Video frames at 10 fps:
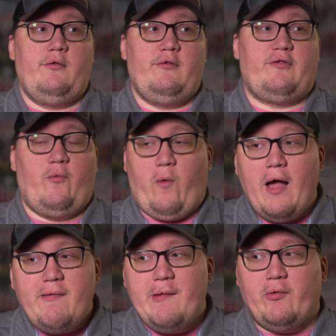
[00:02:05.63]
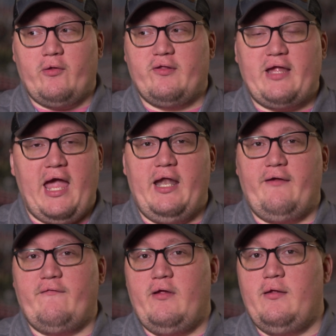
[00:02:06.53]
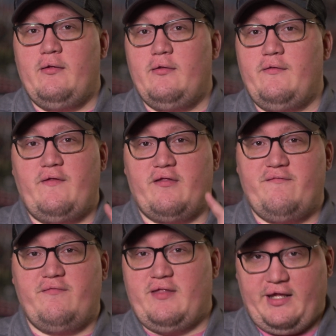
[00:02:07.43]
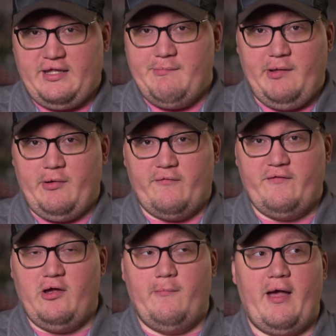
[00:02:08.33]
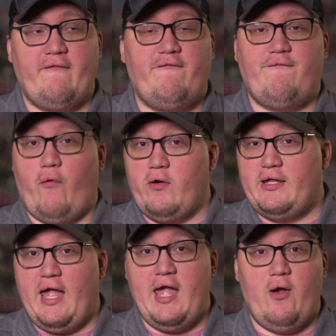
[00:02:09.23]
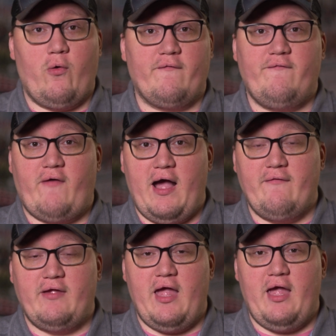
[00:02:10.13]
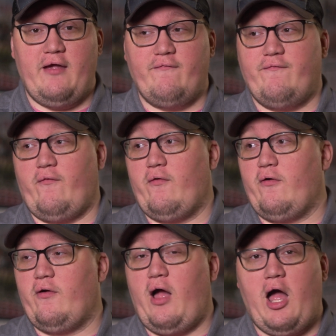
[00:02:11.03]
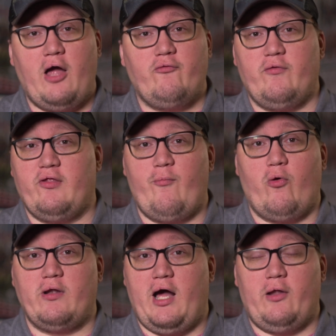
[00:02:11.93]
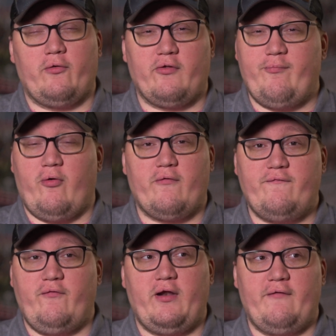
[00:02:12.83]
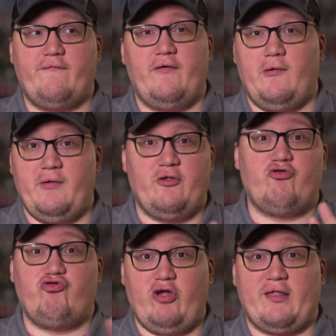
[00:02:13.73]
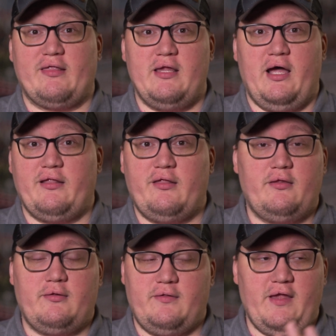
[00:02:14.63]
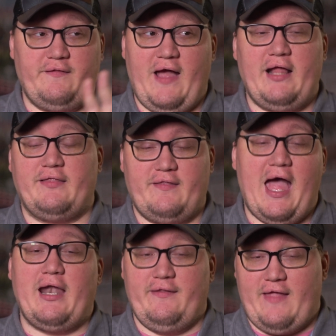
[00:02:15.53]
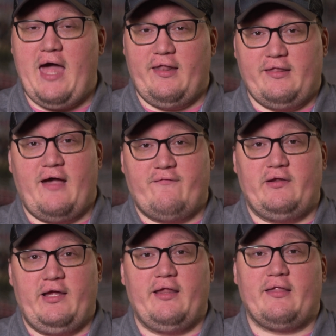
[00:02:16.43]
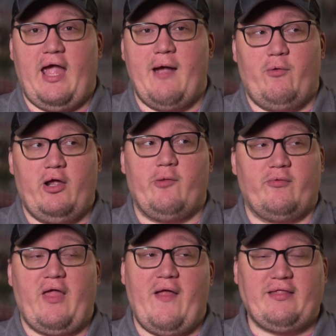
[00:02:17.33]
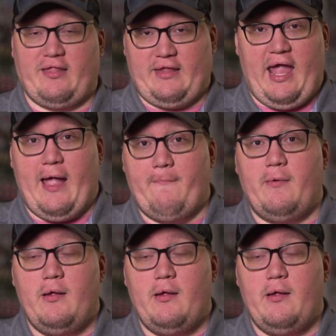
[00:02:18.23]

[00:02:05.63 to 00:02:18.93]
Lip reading: So why people are scanning this 16 millimeter film at 4K or 5K for hundreds more dollars per foot of film is just nuts. Like that is definitely a scam, 100%. That's a scam